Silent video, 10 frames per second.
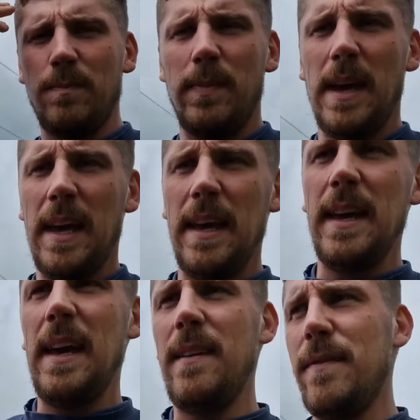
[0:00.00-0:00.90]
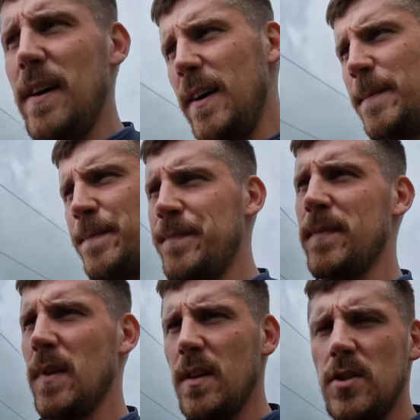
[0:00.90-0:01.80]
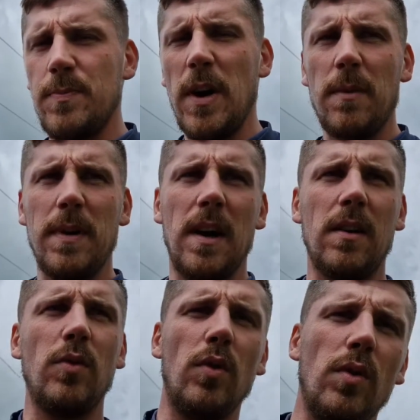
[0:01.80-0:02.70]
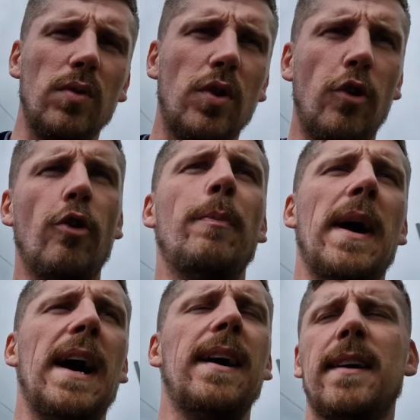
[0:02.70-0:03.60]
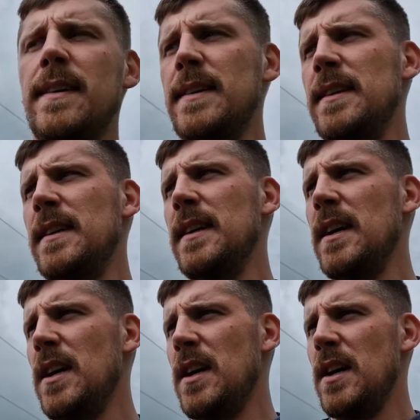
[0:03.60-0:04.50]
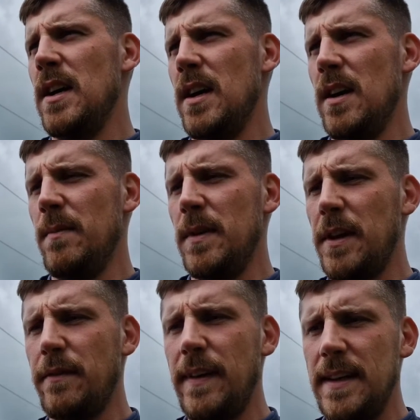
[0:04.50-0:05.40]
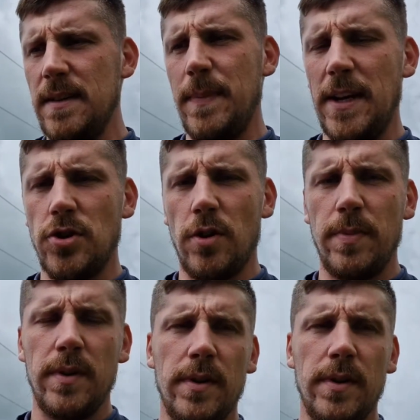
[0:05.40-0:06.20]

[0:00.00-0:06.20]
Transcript: could be either spark plug or coil pack. I don't think it's a big job.